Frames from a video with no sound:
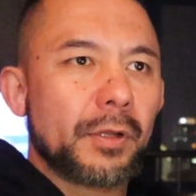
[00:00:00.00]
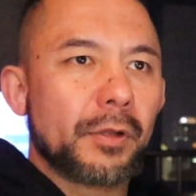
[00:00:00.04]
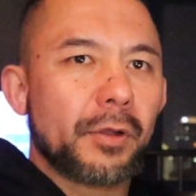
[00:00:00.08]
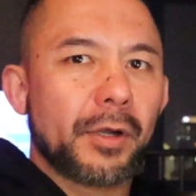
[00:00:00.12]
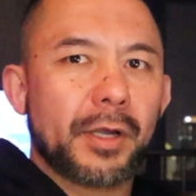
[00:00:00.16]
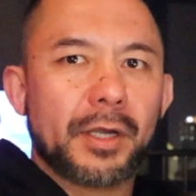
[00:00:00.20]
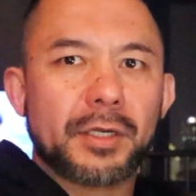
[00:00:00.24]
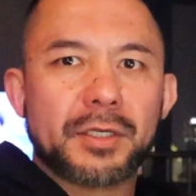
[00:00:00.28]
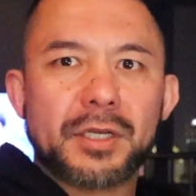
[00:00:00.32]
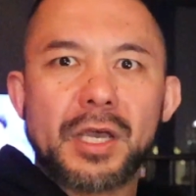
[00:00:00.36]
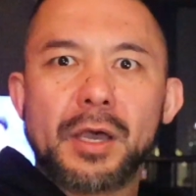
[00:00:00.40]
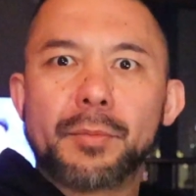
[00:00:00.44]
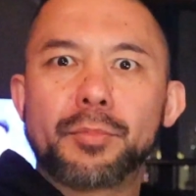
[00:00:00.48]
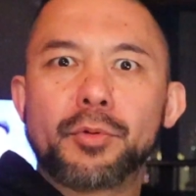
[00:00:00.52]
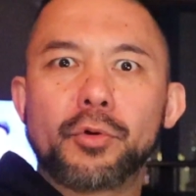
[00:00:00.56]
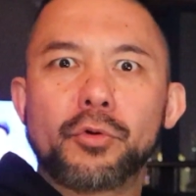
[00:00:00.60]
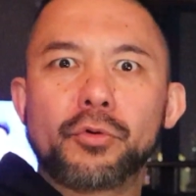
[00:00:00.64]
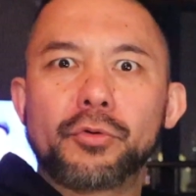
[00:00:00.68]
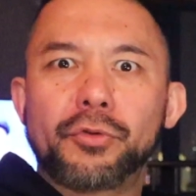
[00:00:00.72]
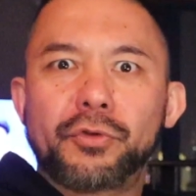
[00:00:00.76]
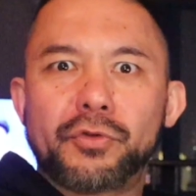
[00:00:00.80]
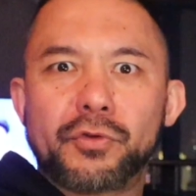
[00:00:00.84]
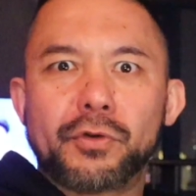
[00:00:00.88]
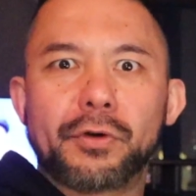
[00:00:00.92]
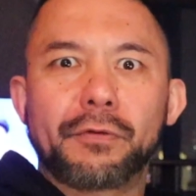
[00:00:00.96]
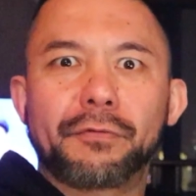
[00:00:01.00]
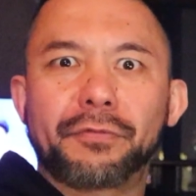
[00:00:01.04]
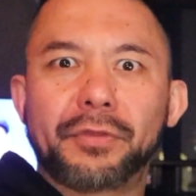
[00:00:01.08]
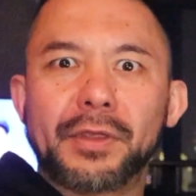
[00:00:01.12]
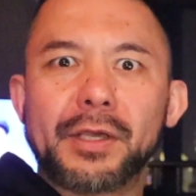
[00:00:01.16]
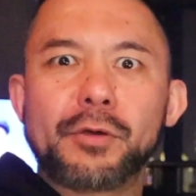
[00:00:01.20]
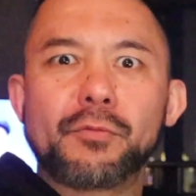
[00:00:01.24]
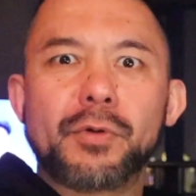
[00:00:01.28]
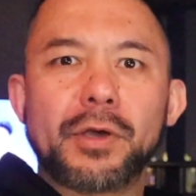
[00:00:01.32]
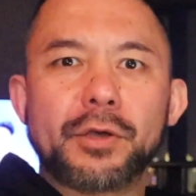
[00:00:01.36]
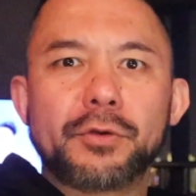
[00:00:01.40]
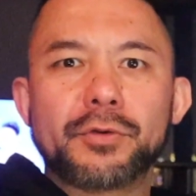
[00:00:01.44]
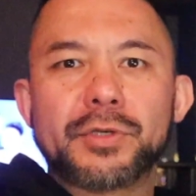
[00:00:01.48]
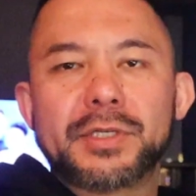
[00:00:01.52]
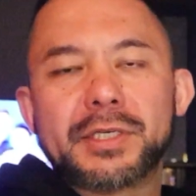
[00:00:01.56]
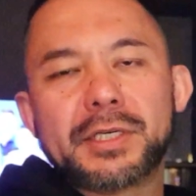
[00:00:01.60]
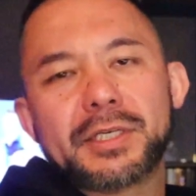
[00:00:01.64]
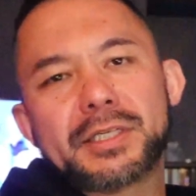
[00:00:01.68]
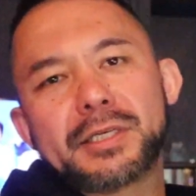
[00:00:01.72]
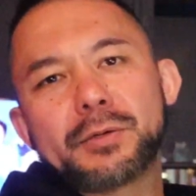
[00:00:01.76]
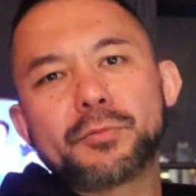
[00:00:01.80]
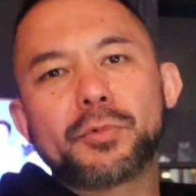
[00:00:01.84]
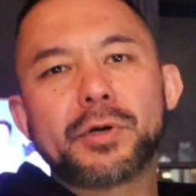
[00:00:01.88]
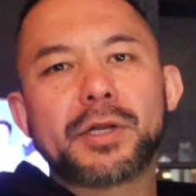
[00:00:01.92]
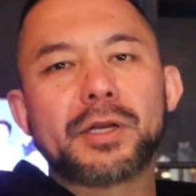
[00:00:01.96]
like a taboo sort of thing where you
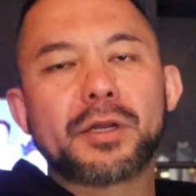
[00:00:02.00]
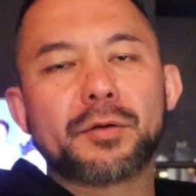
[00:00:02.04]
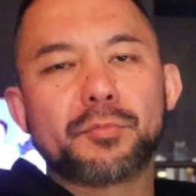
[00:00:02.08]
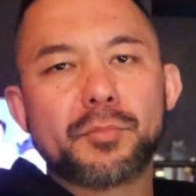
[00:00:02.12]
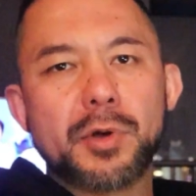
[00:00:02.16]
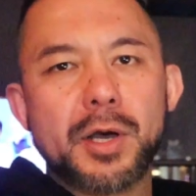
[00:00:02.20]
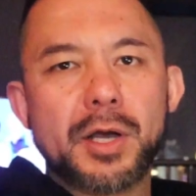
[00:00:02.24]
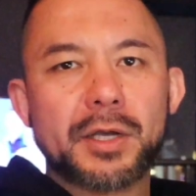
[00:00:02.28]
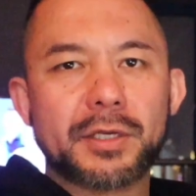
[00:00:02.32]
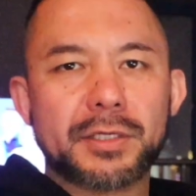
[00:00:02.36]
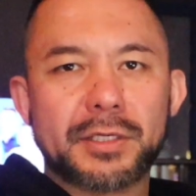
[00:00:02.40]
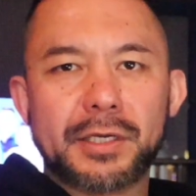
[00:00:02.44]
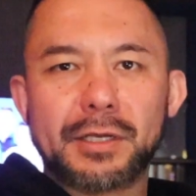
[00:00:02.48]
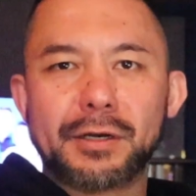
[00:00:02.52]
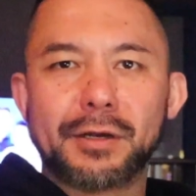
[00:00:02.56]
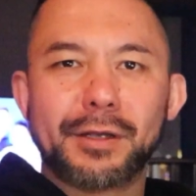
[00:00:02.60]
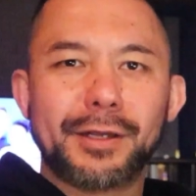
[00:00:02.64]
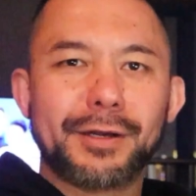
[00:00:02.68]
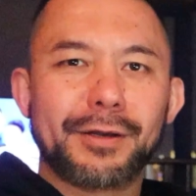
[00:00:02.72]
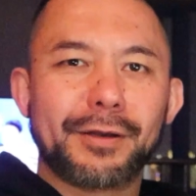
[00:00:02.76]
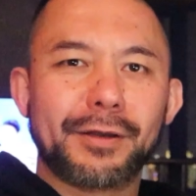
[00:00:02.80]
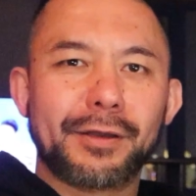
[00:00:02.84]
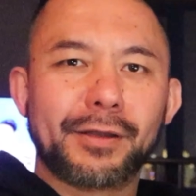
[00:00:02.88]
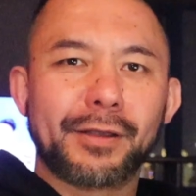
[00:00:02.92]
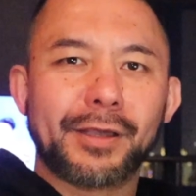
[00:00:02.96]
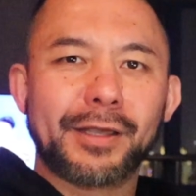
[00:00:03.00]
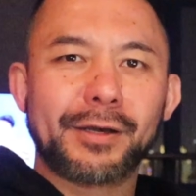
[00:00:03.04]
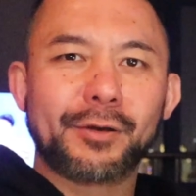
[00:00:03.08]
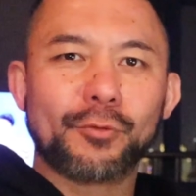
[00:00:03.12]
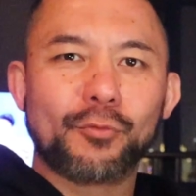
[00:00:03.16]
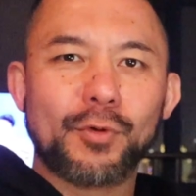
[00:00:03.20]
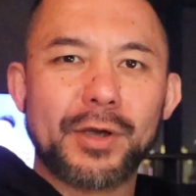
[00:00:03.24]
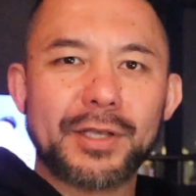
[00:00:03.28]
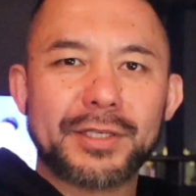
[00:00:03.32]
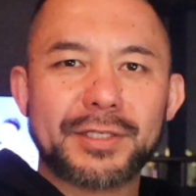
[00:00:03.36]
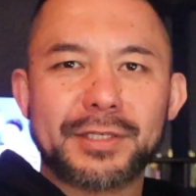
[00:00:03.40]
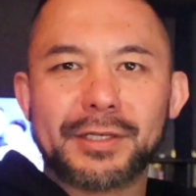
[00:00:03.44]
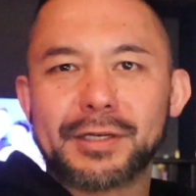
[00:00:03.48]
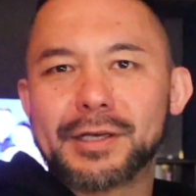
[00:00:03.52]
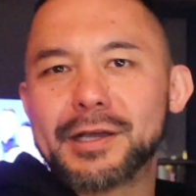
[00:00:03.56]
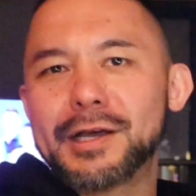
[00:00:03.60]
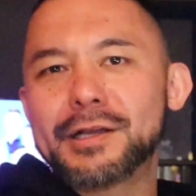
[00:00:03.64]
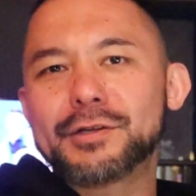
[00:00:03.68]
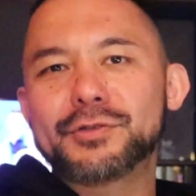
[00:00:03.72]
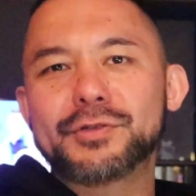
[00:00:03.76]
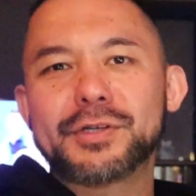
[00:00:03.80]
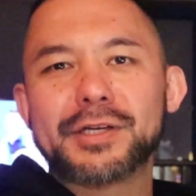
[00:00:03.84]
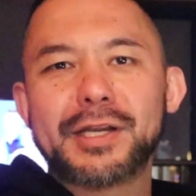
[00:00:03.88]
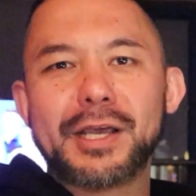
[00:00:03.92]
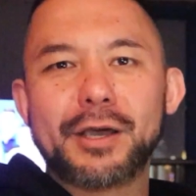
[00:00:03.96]
see someone in a mask in the Western
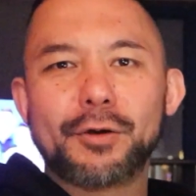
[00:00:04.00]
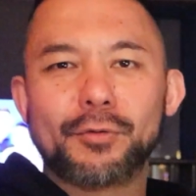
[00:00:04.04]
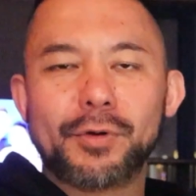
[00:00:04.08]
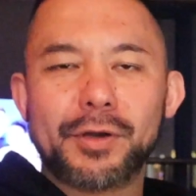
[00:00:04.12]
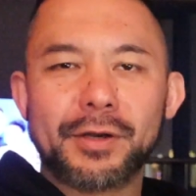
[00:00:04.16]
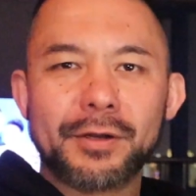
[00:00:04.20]
country now.